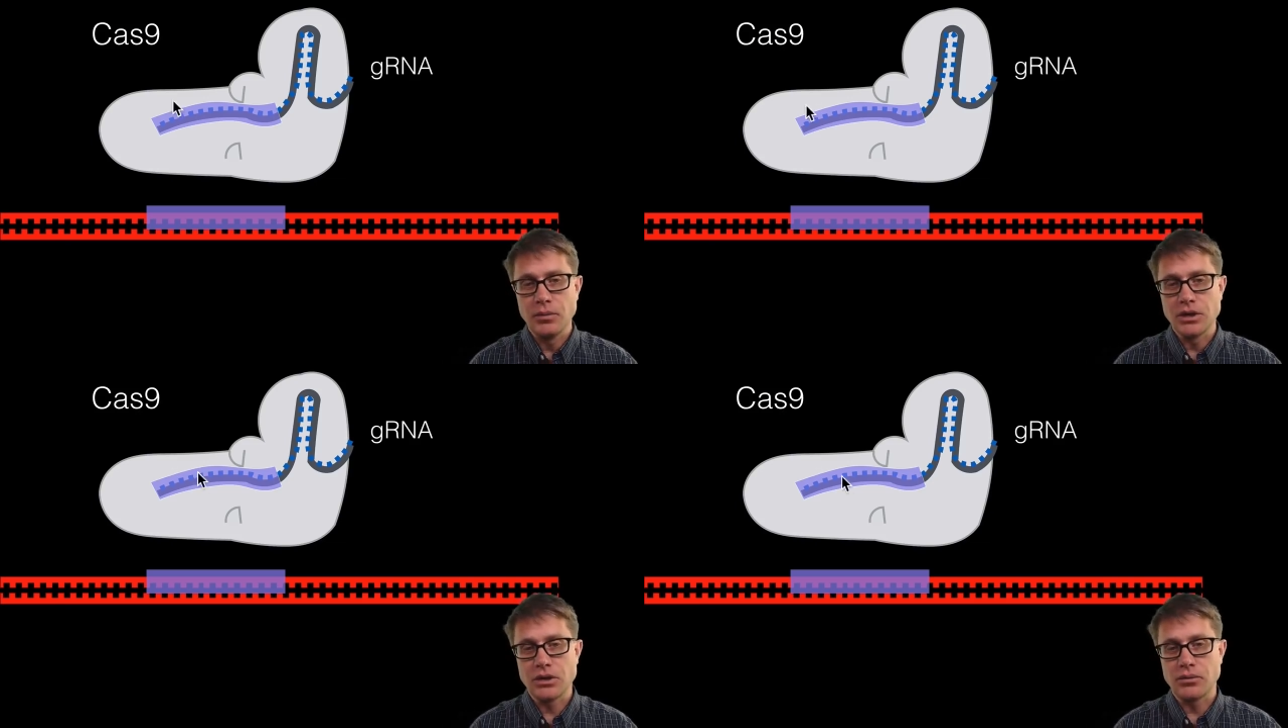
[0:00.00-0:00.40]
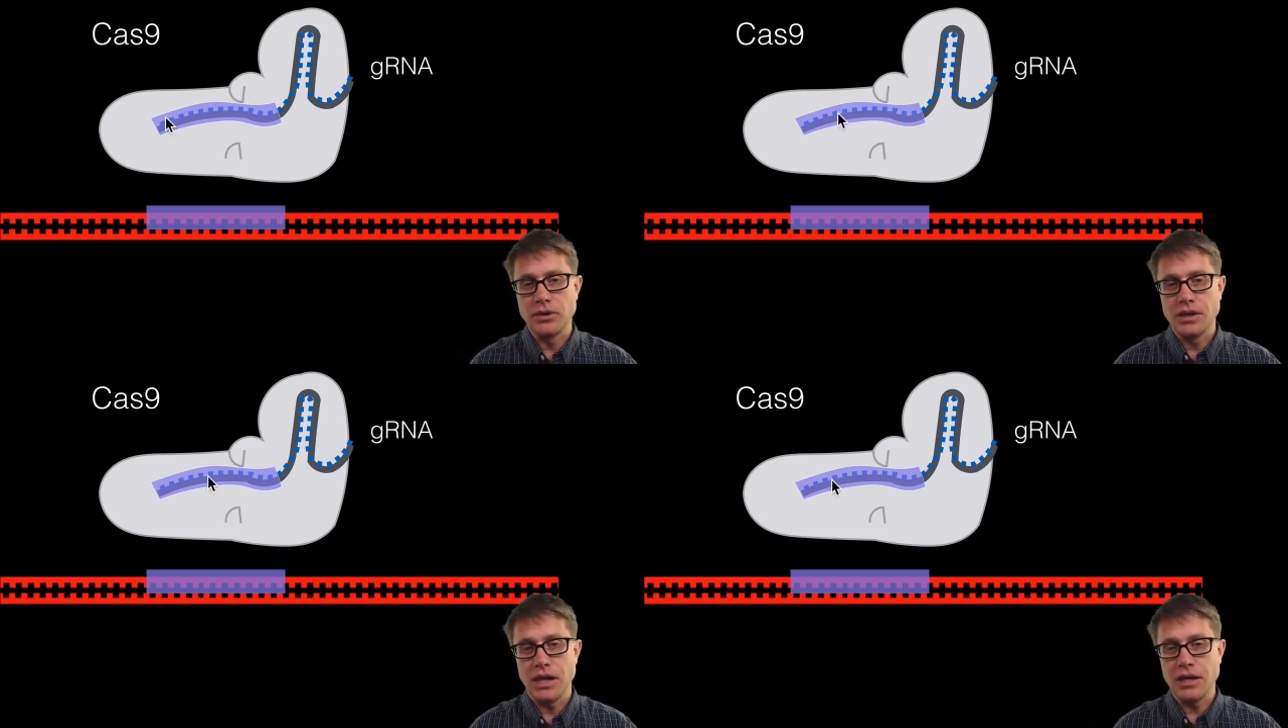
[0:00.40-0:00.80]
we
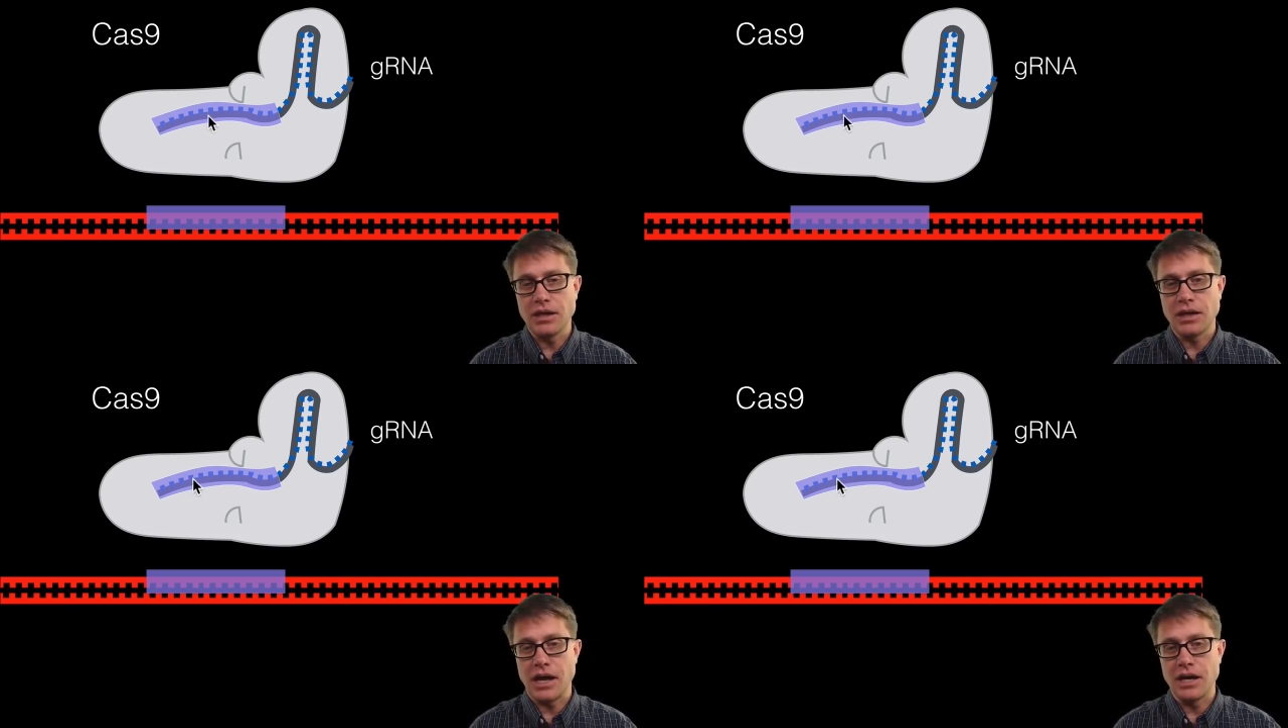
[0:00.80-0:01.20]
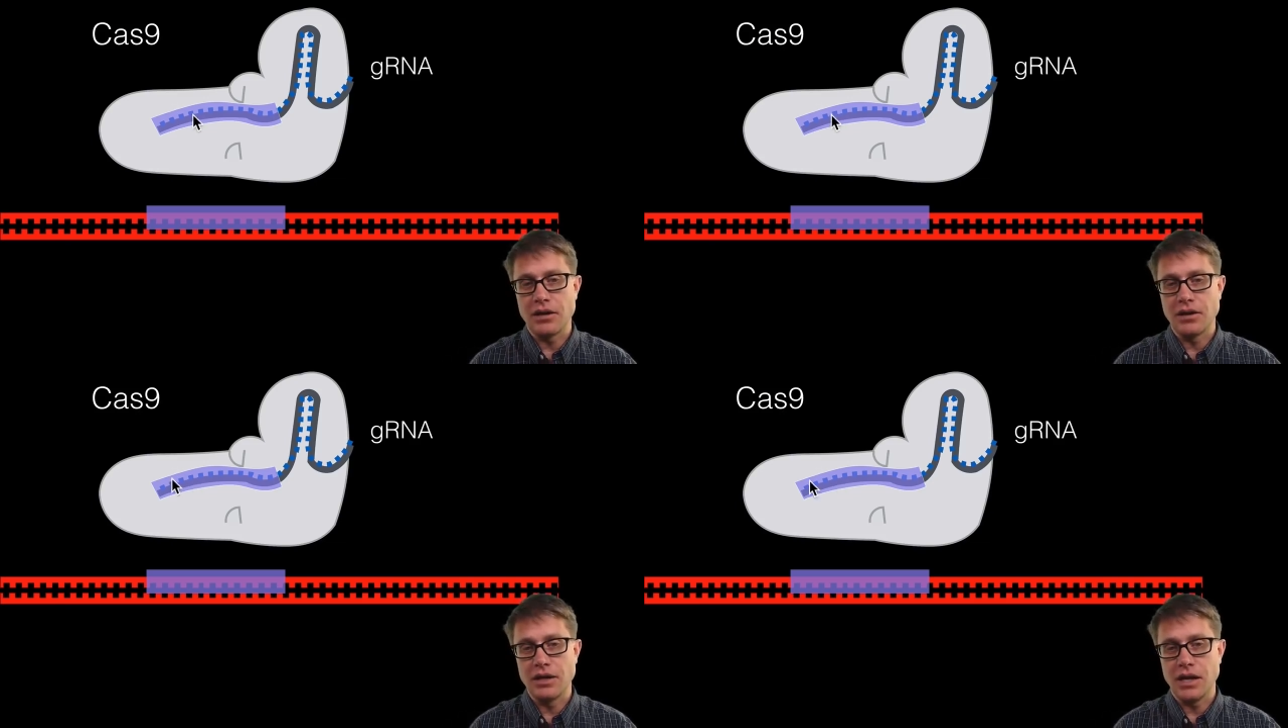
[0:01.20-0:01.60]
create a guide
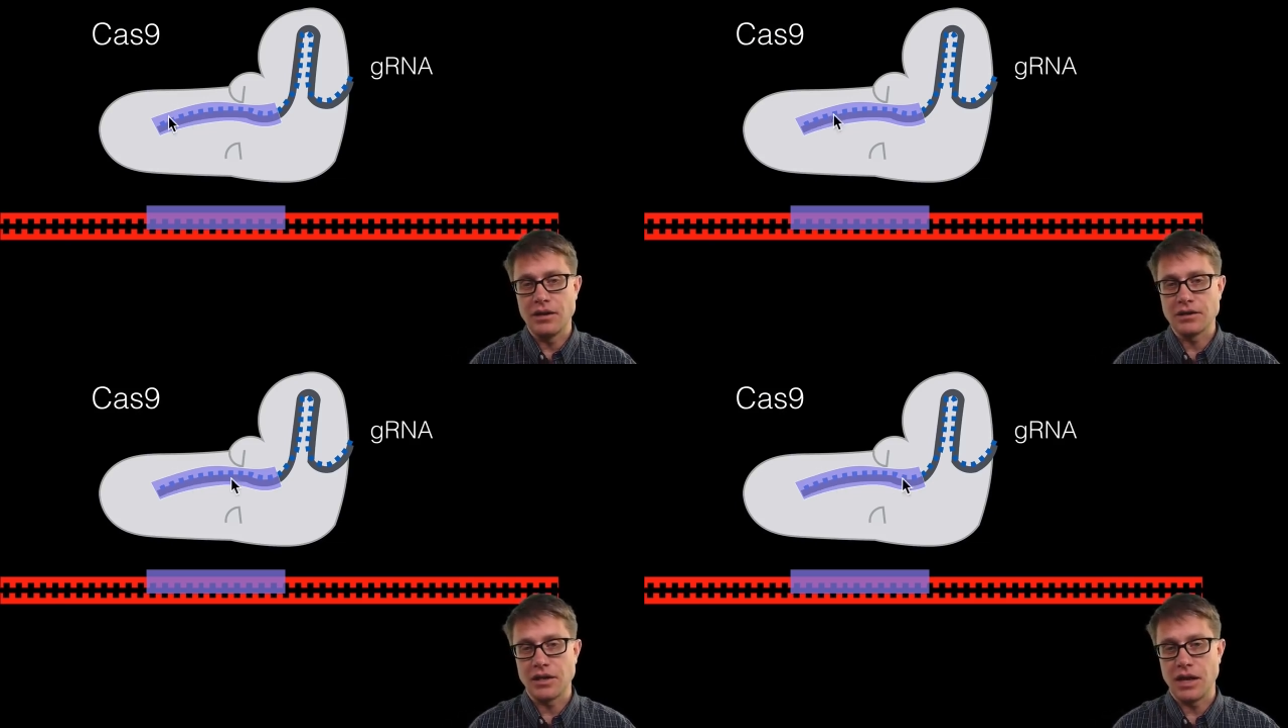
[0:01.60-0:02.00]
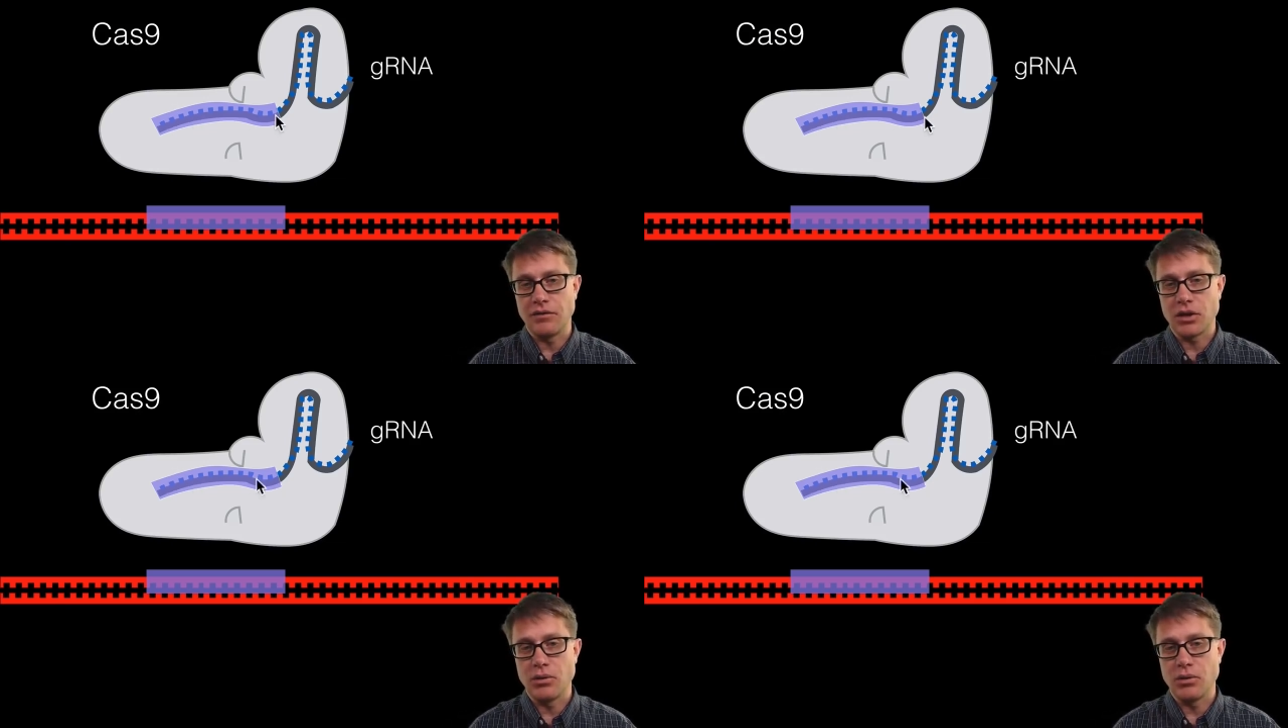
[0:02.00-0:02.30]
RNA that's going to have